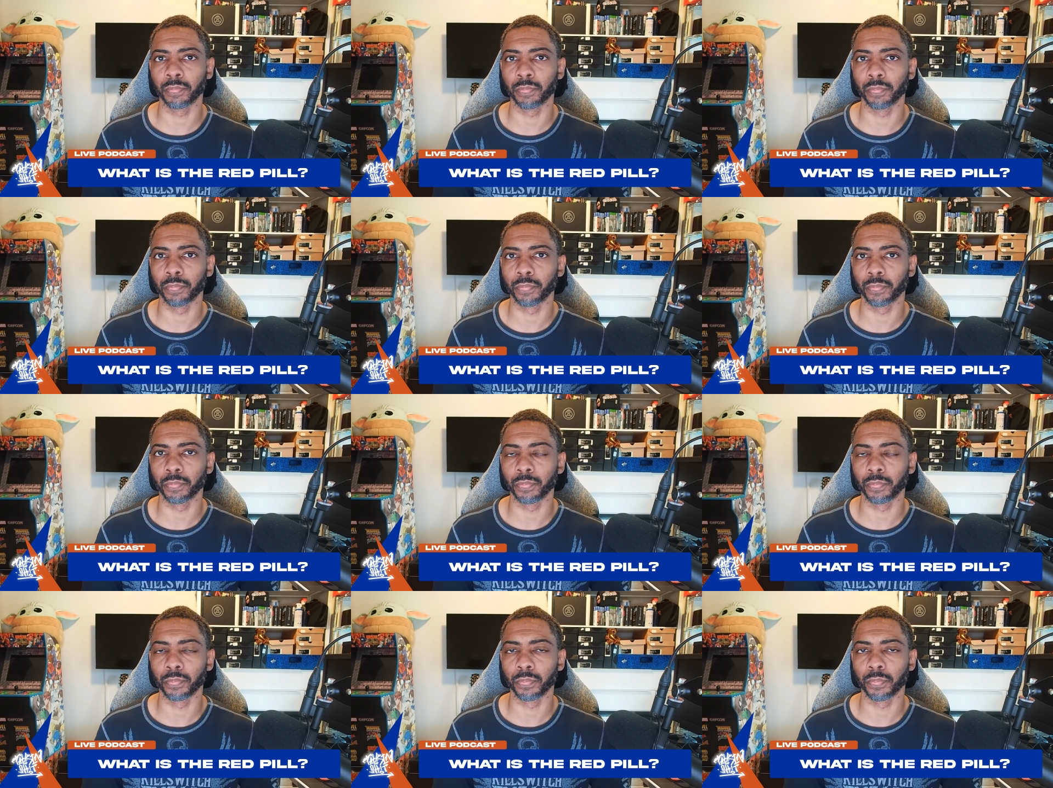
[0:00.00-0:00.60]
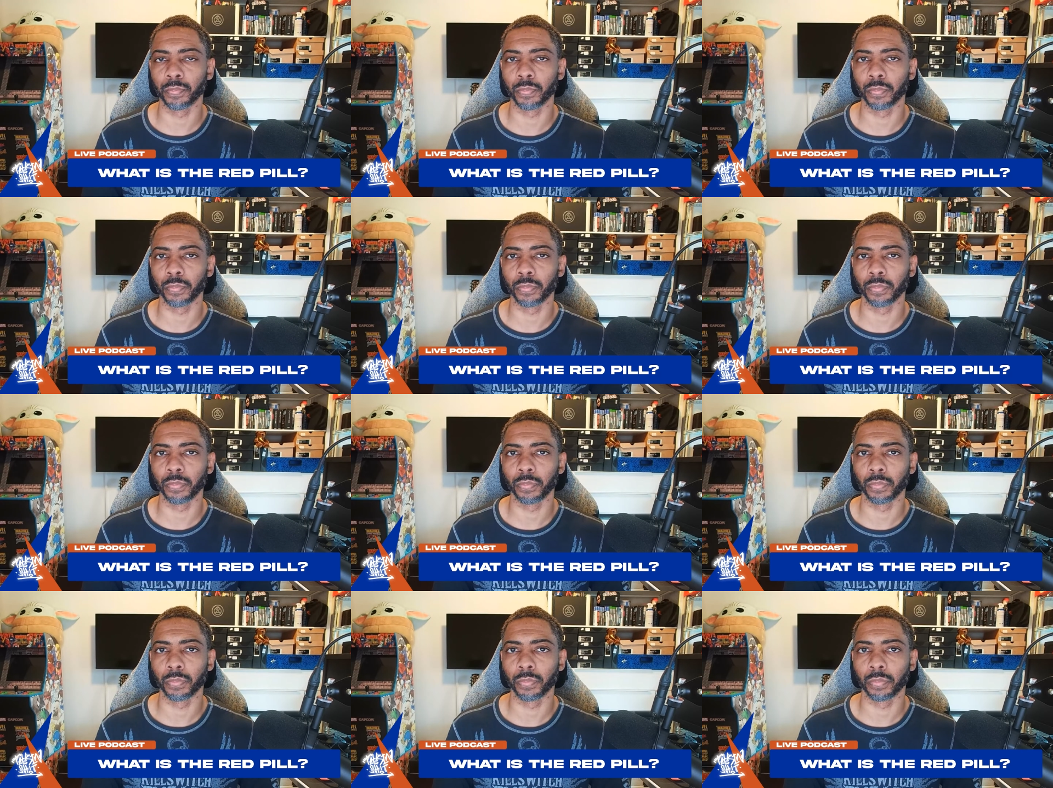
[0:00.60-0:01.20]

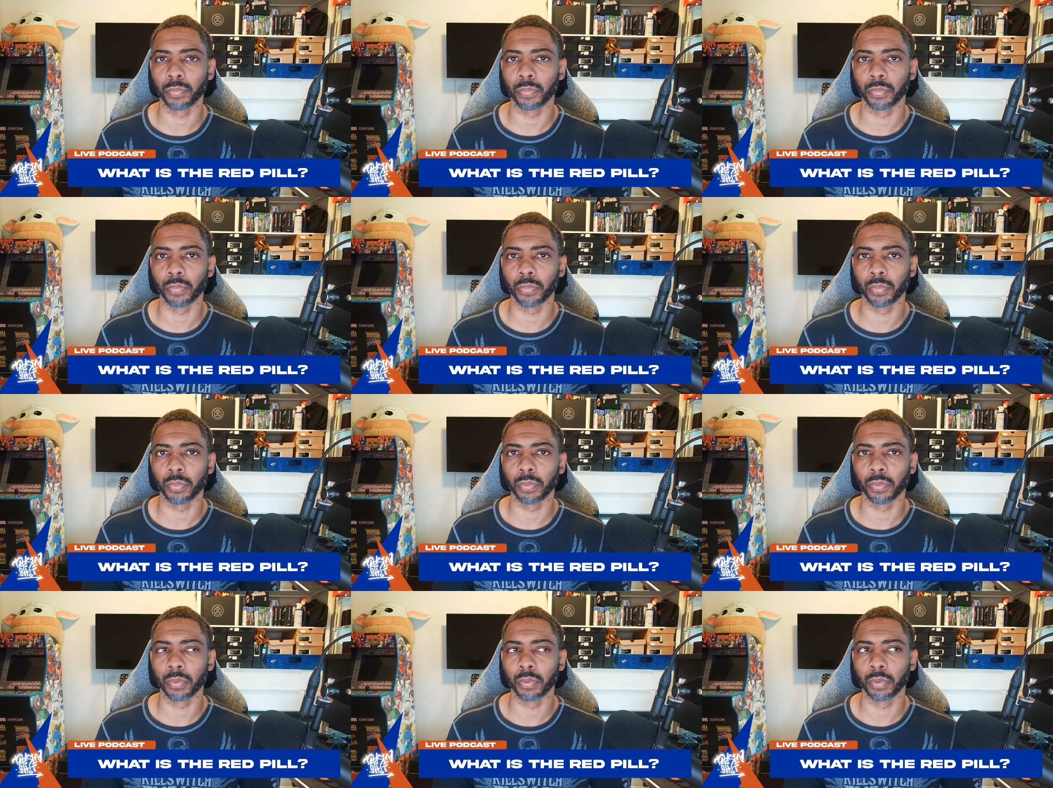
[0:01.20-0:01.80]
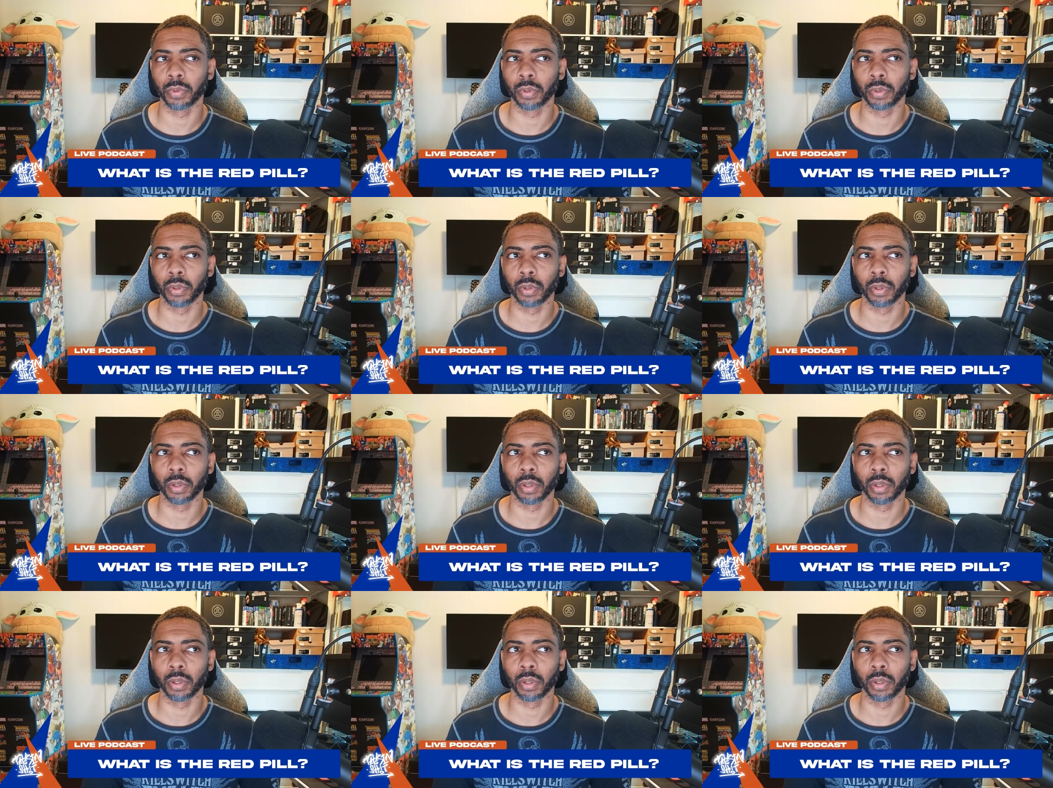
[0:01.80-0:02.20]
Nothing is said.